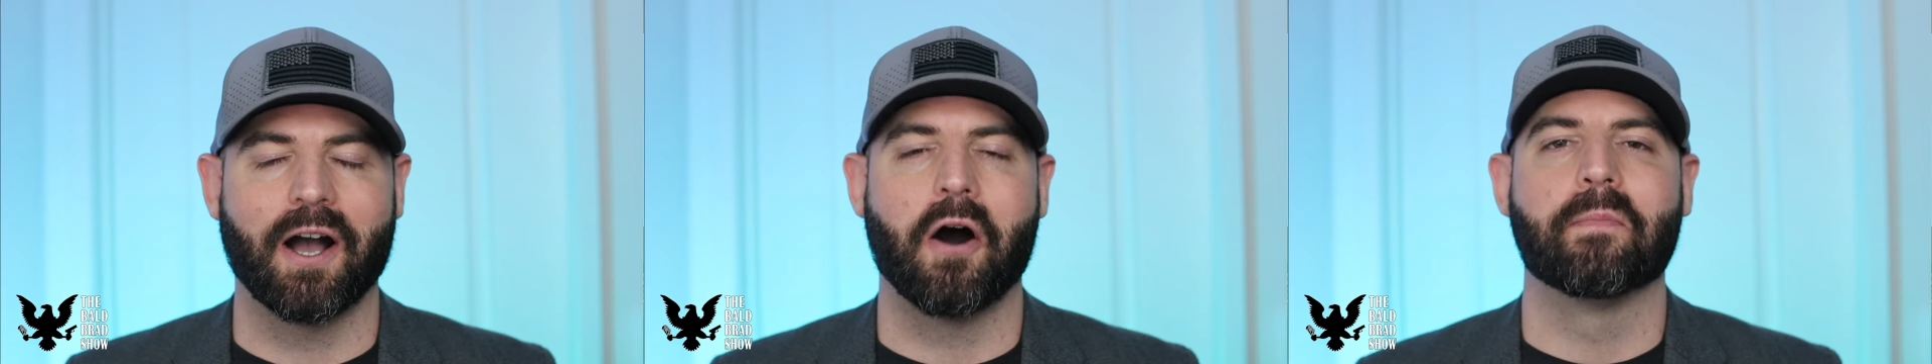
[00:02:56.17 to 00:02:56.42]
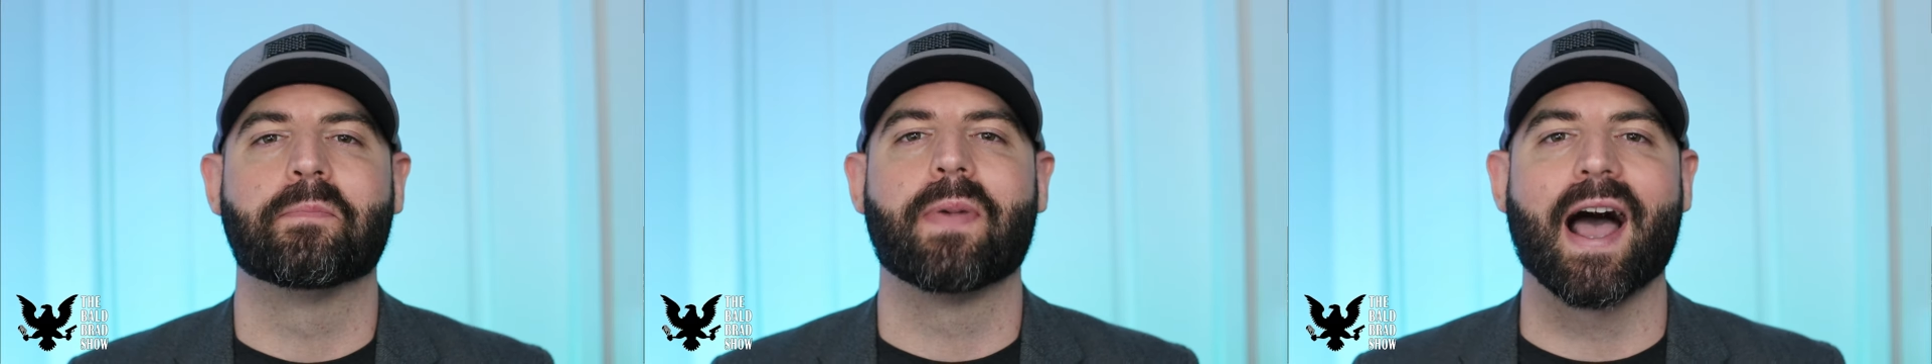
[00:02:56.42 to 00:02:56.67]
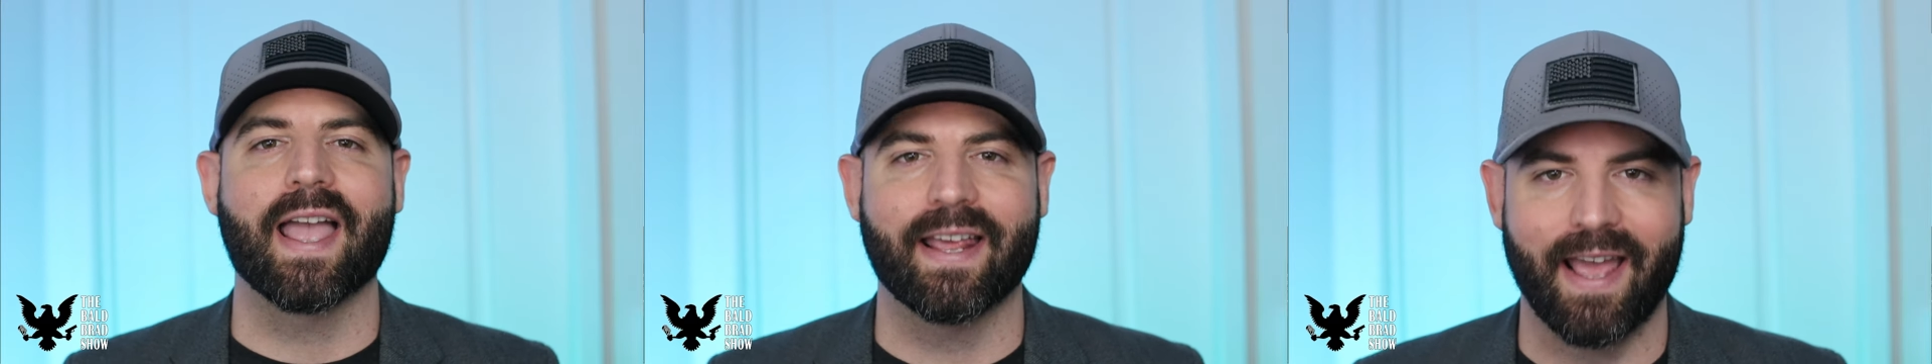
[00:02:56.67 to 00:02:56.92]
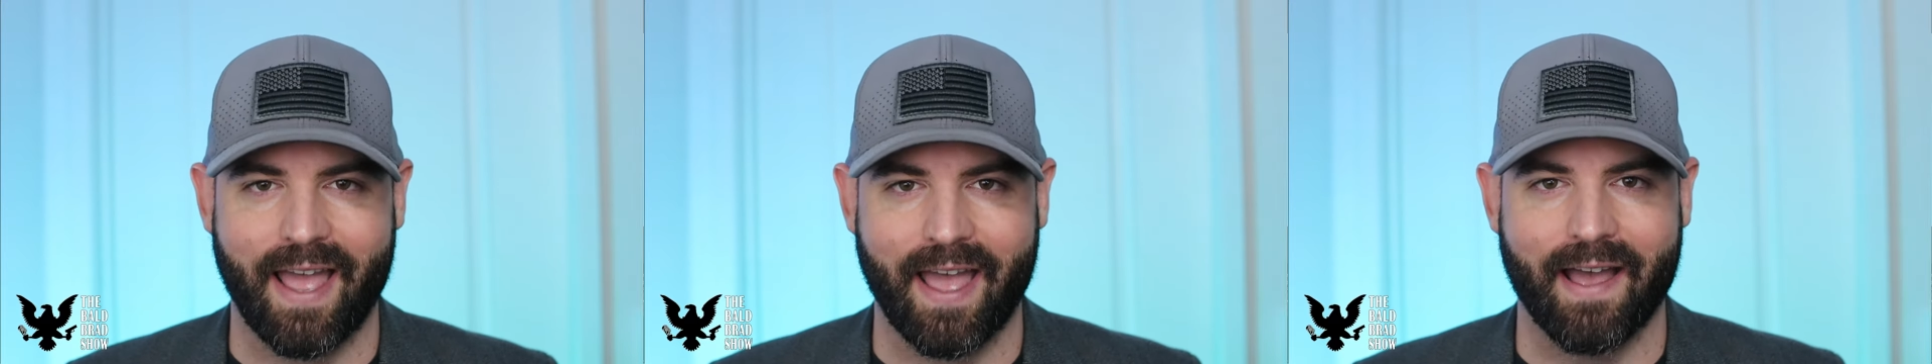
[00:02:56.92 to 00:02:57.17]
I'll buy it
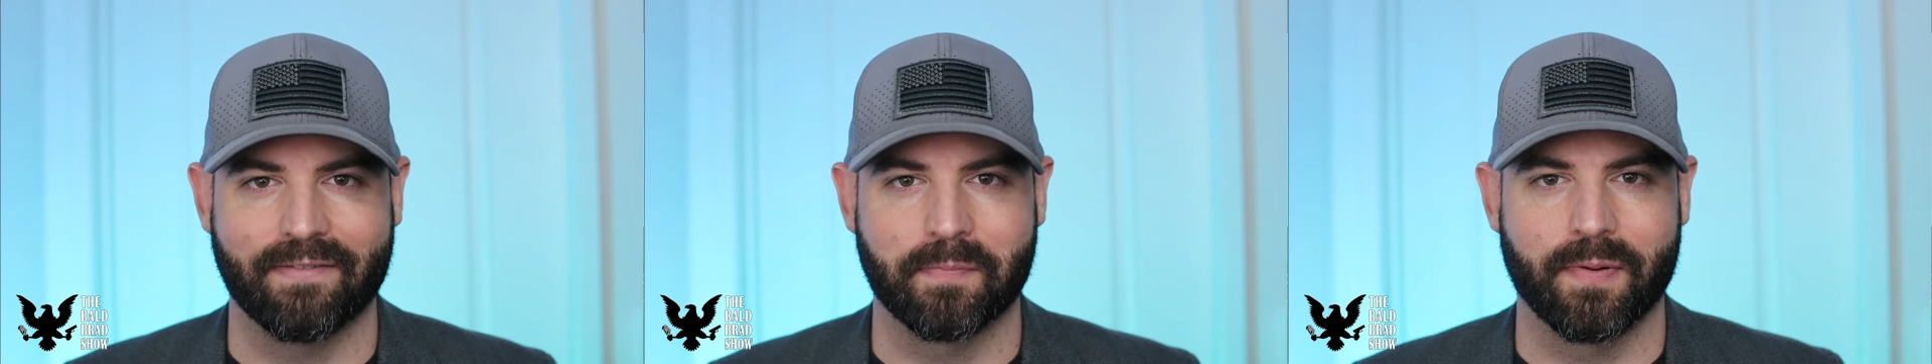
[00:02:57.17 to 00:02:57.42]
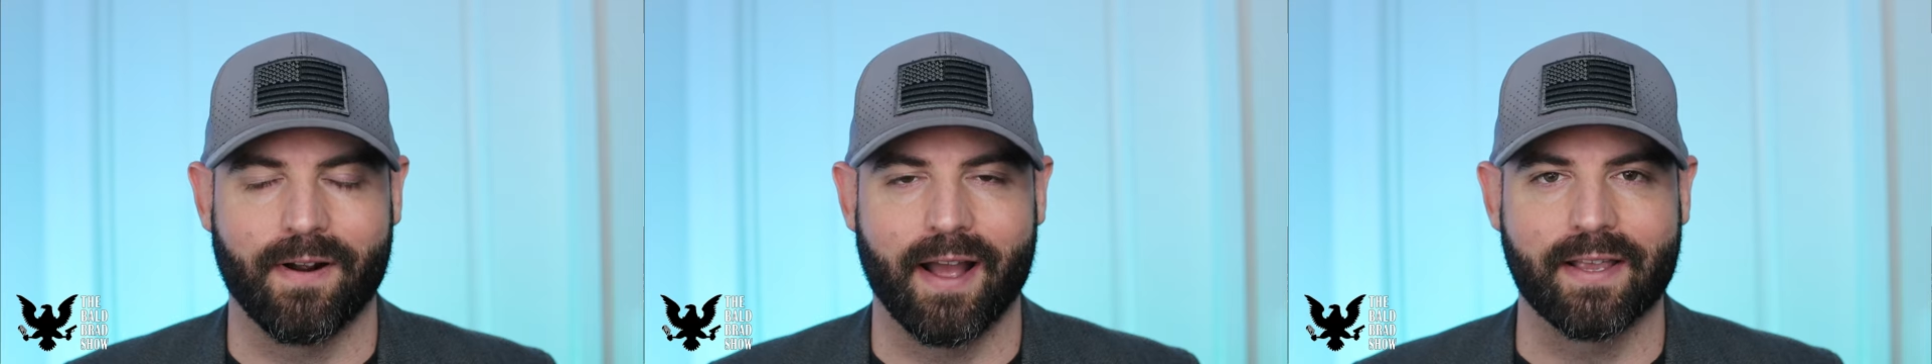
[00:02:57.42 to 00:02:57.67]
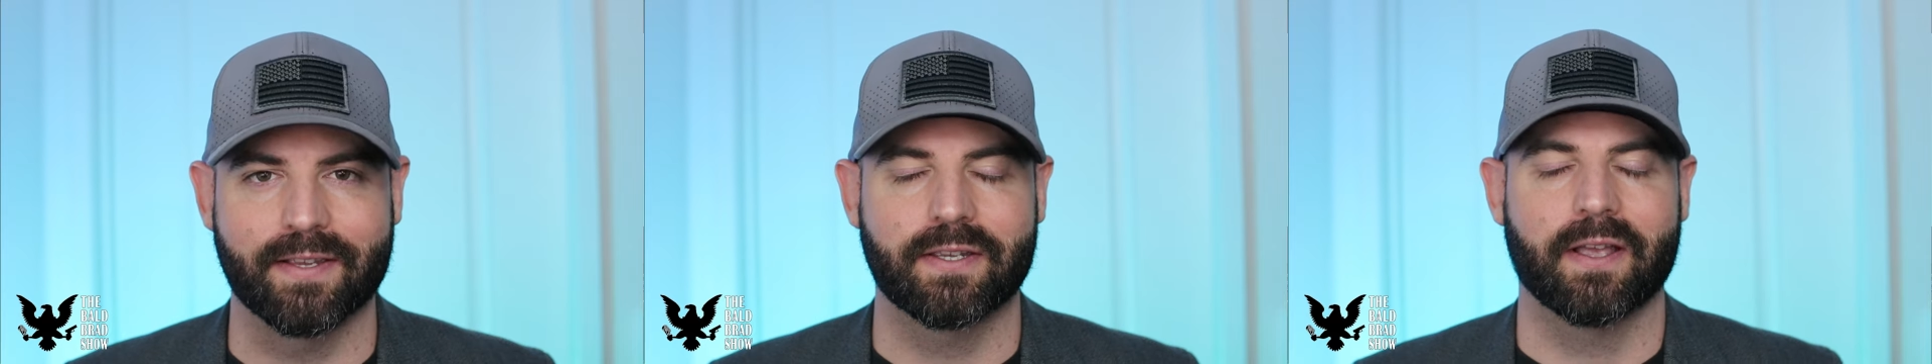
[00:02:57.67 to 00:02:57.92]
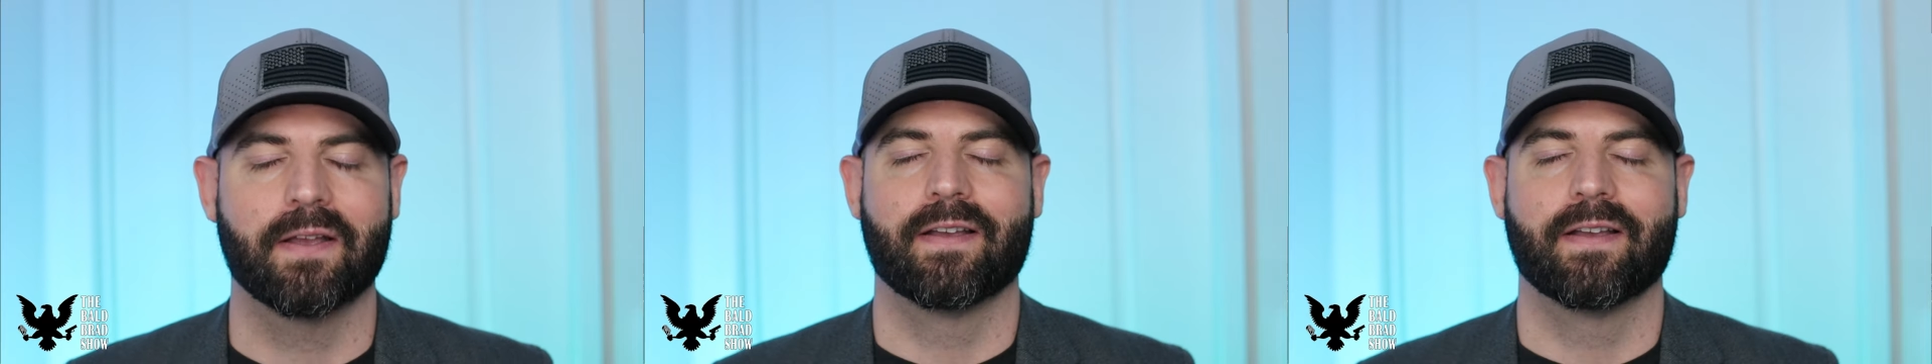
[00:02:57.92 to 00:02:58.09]
at half price.